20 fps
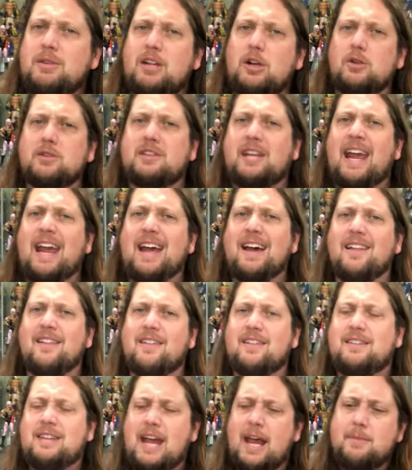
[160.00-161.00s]
the old tail of
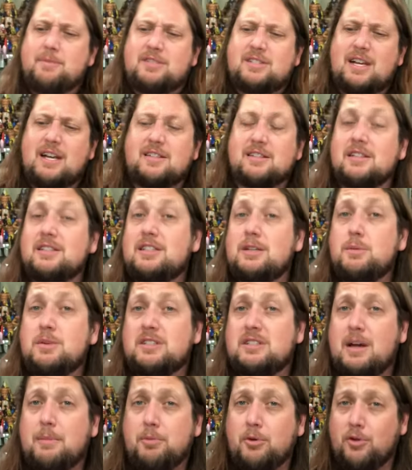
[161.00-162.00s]
the tape says. Let's see
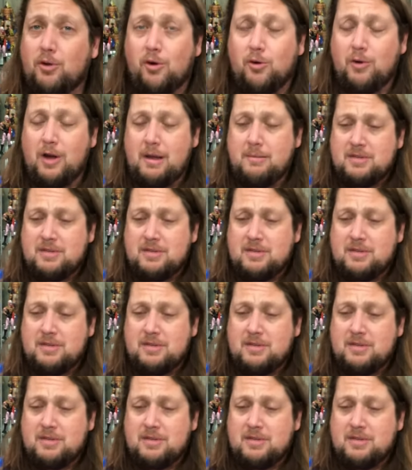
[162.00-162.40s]
what's up with old Rey